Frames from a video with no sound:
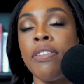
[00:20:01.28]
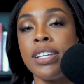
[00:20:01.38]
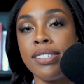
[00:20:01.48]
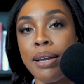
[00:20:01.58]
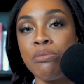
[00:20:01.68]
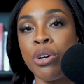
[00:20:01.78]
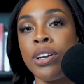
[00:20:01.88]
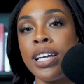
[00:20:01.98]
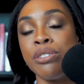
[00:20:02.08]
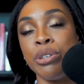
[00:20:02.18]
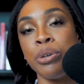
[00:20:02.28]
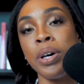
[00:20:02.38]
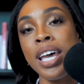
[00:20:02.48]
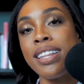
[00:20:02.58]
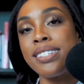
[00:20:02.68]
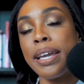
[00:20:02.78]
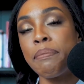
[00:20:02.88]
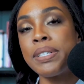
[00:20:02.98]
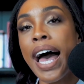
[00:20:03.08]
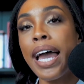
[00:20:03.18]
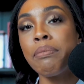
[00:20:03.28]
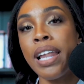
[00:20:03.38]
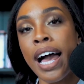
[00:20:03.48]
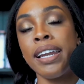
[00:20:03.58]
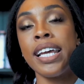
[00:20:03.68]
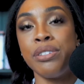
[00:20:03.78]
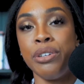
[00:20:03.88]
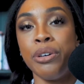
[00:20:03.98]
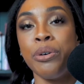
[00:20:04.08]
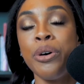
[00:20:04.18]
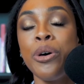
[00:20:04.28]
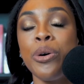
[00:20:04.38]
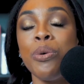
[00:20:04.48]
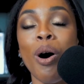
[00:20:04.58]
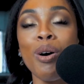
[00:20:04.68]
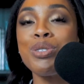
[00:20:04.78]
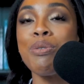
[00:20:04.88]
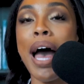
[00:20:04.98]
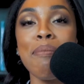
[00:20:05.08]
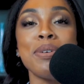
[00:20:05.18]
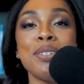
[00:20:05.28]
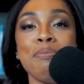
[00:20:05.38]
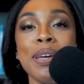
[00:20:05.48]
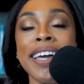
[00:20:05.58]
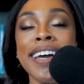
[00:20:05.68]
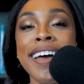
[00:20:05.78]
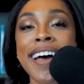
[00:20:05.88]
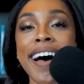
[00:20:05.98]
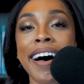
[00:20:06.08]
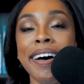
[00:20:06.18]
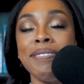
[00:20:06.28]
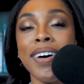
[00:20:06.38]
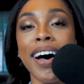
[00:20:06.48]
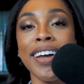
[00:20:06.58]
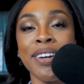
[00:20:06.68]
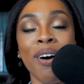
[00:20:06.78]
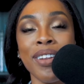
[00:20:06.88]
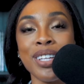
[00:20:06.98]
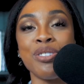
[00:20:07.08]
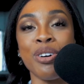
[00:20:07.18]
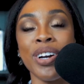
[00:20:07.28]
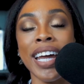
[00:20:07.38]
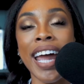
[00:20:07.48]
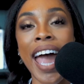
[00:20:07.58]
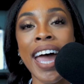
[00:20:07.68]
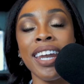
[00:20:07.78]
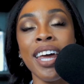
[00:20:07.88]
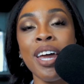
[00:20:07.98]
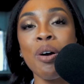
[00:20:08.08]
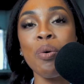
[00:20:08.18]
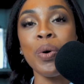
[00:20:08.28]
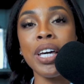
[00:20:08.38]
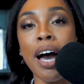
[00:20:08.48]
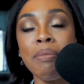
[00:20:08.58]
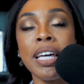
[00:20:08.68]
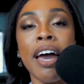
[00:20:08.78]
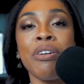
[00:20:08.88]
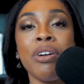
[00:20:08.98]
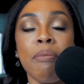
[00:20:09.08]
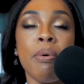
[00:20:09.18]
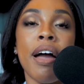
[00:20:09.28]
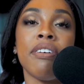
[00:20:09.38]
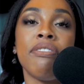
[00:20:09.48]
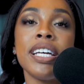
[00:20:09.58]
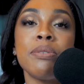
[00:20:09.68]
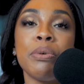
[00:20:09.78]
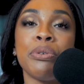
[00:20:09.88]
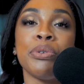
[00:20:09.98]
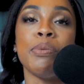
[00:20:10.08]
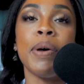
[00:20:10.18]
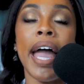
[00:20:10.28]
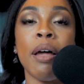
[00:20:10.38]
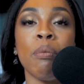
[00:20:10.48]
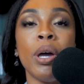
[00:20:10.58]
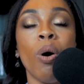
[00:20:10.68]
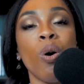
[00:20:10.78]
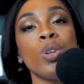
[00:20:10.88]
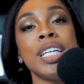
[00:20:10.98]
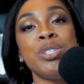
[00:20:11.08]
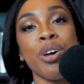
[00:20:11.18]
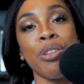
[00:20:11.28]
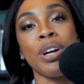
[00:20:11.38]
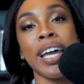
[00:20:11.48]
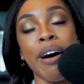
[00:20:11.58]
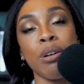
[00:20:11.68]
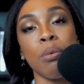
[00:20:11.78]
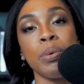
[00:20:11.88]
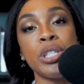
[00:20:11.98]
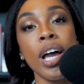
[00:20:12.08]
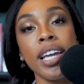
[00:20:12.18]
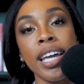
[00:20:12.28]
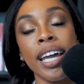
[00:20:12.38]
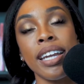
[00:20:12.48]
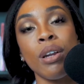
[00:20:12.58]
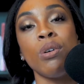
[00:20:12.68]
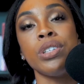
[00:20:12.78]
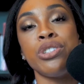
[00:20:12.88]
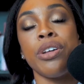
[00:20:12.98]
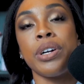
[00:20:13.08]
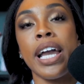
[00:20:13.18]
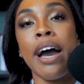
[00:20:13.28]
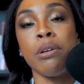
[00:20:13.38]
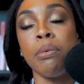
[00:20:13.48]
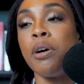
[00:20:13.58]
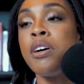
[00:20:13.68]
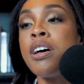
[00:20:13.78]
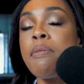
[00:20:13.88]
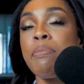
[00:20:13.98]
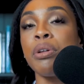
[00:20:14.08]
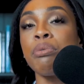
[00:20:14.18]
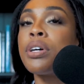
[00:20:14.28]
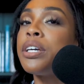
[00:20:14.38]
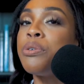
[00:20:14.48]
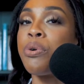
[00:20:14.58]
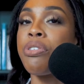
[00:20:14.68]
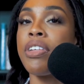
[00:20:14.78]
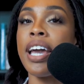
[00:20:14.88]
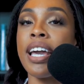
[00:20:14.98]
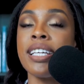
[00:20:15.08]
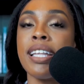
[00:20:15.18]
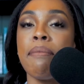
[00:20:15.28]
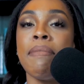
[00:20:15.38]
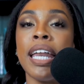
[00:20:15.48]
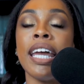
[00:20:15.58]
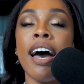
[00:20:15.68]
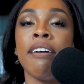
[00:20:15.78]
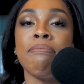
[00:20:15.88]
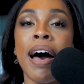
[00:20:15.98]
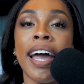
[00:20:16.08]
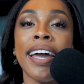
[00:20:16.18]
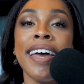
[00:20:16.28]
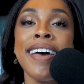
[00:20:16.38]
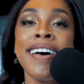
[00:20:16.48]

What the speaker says: on the same journey as you, the same timeline as you, who also happen to be, on this journey. And we come together in our private Facebook group and we hold each other accountable. We check in and hold each other accountable. But the really cool thing is that many of my